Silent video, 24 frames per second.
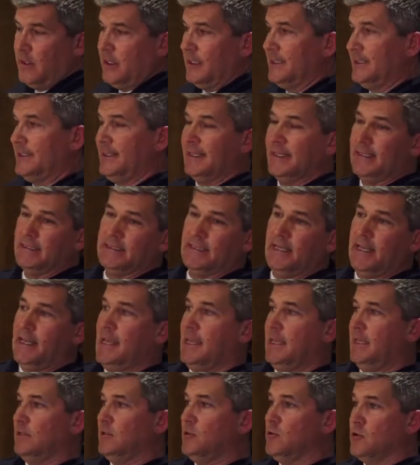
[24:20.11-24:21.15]
and
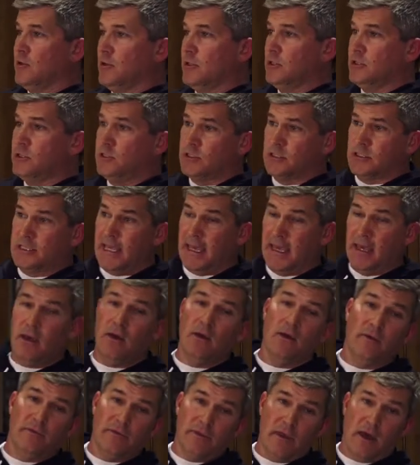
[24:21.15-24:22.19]
dictate, and you can
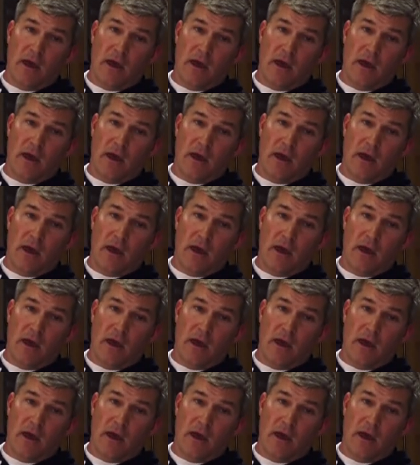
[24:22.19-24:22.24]
tell the